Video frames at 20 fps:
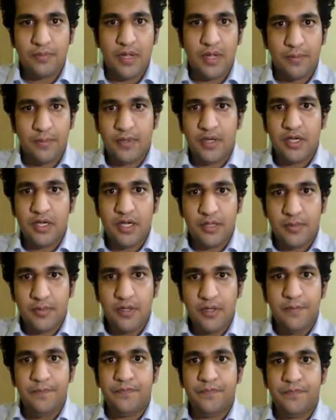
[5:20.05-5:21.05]

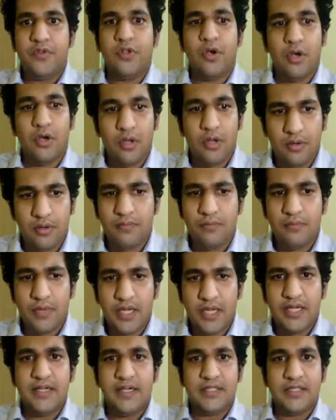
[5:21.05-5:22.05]
papilledema or
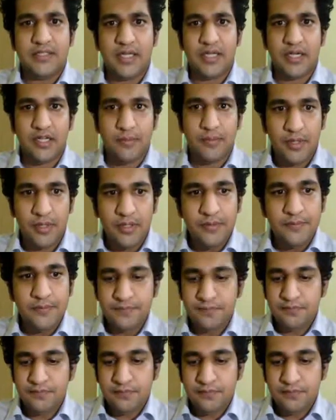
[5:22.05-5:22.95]
any disc edema,